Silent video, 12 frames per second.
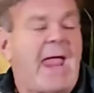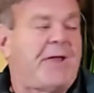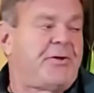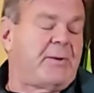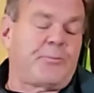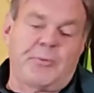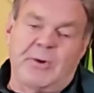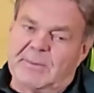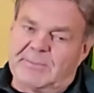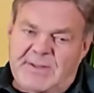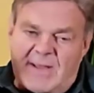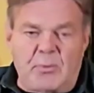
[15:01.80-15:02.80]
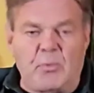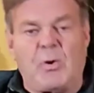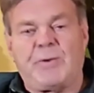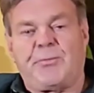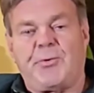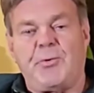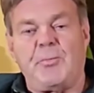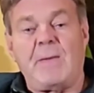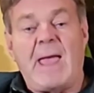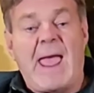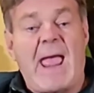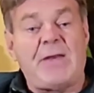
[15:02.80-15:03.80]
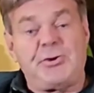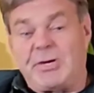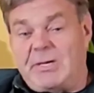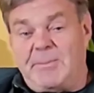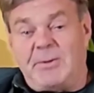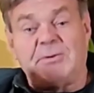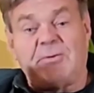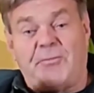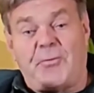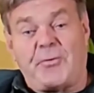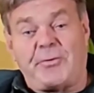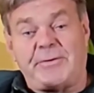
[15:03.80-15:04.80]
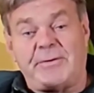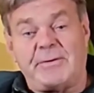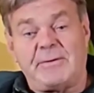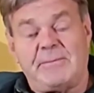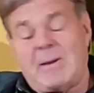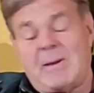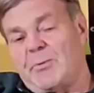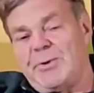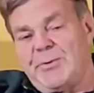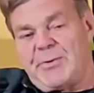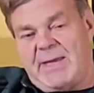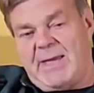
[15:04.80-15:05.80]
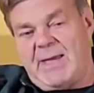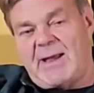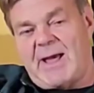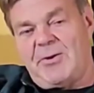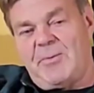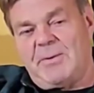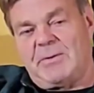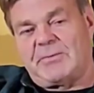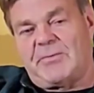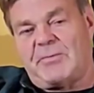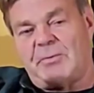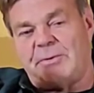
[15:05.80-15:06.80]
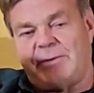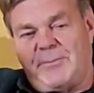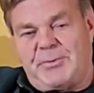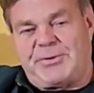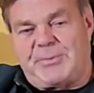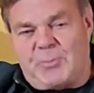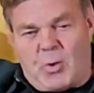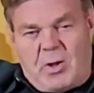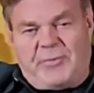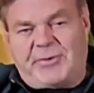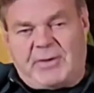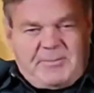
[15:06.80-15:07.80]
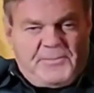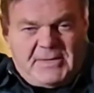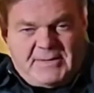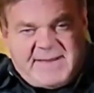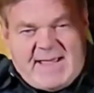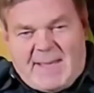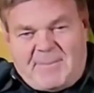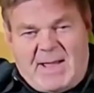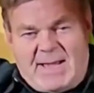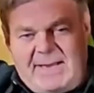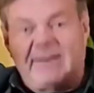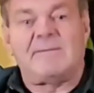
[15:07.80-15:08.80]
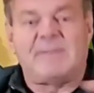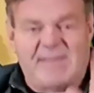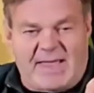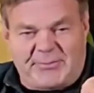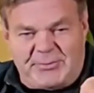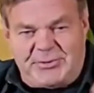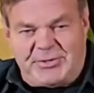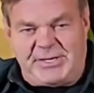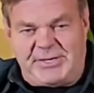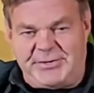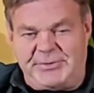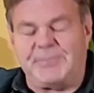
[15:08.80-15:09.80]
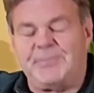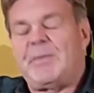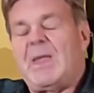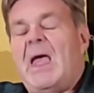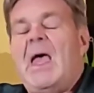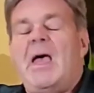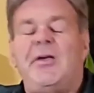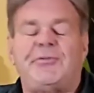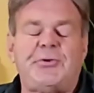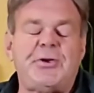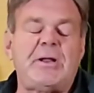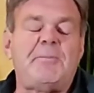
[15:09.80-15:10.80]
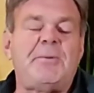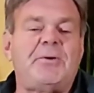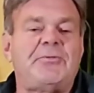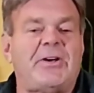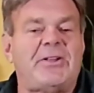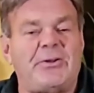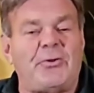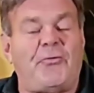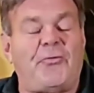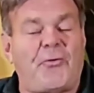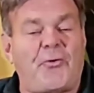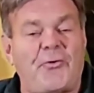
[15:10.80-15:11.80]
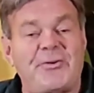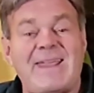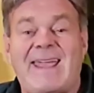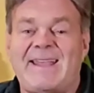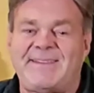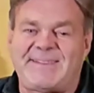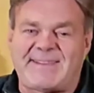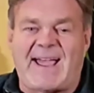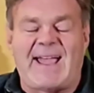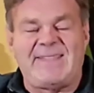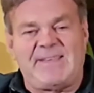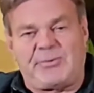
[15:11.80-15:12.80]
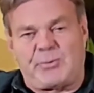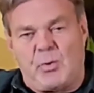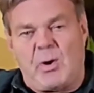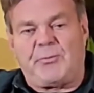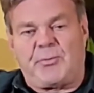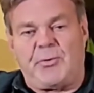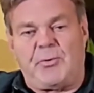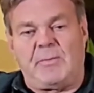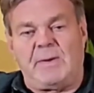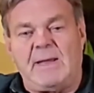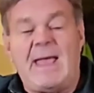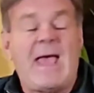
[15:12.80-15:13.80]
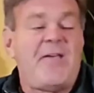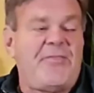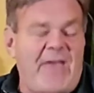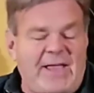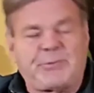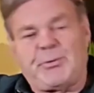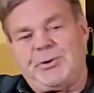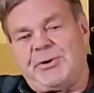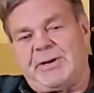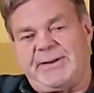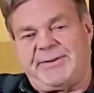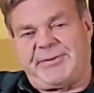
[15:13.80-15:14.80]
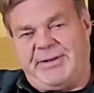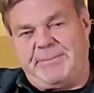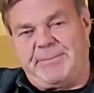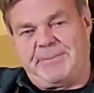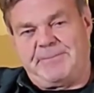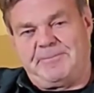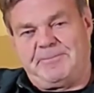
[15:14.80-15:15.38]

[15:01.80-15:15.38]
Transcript: and you're going to bring them to that one room, and you're going to build a fort. Remember when you were a kid how you build a fort? You put some walls up and a top on it? That's what you're going to do. So you're going to build a little fort inside this one room. That's where you're going to sleep.